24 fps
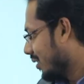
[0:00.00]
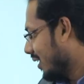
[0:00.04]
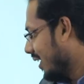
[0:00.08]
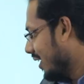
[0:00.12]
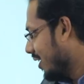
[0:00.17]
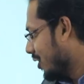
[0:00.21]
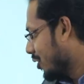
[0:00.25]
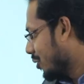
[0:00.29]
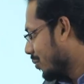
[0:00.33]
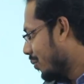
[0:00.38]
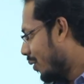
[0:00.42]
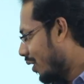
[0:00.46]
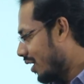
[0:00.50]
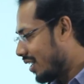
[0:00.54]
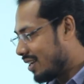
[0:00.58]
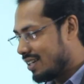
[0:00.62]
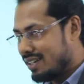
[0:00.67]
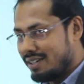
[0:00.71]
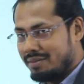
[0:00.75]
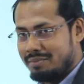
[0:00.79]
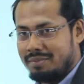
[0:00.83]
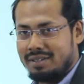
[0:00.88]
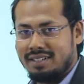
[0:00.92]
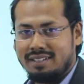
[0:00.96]
3 is smaller
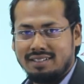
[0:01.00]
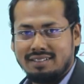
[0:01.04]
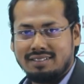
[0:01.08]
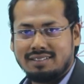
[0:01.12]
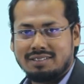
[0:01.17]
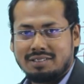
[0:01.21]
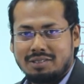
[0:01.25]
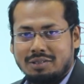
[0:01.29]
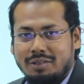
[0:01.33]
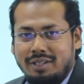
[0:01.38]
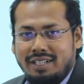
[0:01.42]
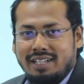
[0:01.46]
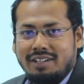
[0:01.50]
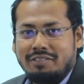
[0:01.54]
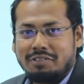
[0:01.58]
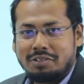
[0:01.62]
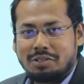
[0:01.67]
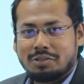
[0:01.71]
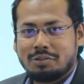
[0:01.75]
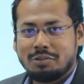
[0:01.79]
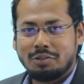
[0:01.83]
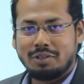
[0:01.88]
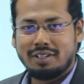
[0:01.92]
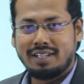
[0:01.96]
number. So in our
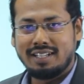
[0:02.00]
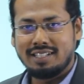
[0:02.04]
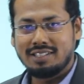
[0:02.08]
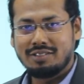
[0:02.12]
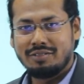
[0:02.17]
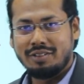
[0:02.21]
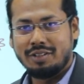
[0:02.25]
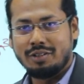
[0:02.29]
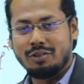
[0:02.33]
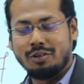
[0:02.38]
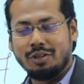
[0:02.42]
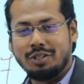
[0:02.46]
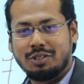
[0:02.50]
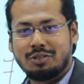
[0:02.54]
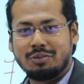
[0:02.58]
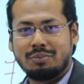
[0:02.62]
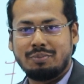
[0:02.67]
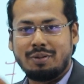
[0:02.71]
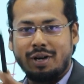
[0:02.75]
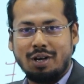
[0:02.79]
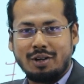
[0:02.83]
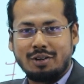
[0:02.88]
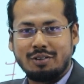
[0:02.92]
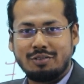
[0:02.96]
school days we are going to
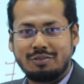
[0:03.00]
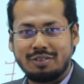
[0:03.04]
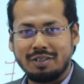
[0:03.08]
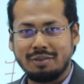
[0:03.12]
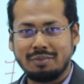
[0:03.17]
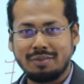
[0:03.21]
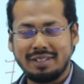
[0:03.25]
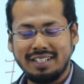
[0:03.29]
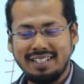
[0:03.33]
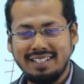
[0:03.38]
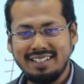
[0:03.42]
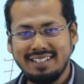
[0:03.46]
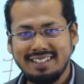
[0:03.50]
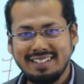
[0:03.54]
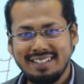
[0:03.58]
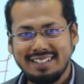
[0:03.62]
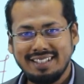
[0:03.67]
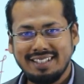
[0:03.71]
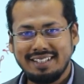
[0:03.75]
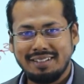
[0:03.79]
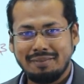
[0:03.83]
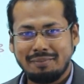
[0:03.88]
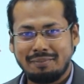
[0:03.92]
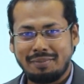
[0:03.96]
borrow from the
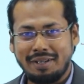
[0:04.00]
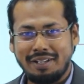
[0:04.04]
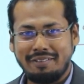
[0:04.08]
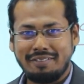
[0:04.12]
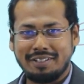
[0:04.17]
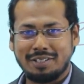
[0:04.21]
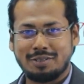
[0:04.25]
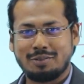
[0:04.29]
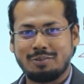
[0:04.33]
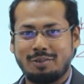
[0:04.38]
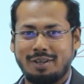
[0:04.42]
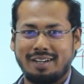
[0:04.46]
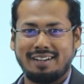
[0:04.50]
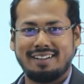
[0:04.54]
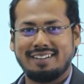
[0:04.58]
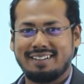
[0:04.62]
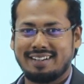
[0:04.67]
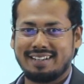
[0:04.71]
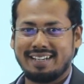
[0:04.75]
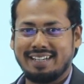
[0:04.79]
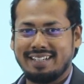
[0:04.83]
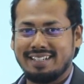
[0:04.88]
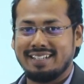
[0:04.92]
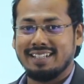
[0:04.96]
previous one,
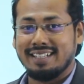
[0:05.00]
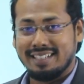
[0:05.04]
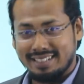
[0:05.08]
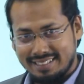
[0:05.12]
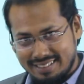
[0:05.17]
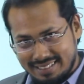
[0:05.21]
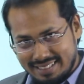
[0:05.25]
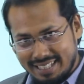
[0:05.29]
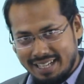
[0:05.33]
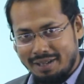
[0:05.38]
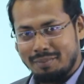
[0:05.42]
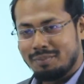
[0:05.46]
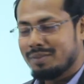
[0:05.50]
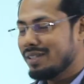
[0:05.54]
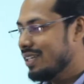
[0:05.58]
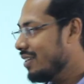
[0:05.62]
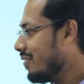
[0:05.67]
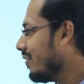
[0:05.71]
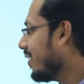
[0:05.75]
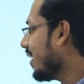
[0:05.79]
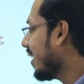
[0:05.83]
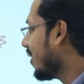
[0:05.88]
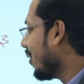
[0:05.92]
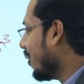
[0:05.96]
right? Same
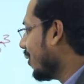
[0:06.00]
thing we are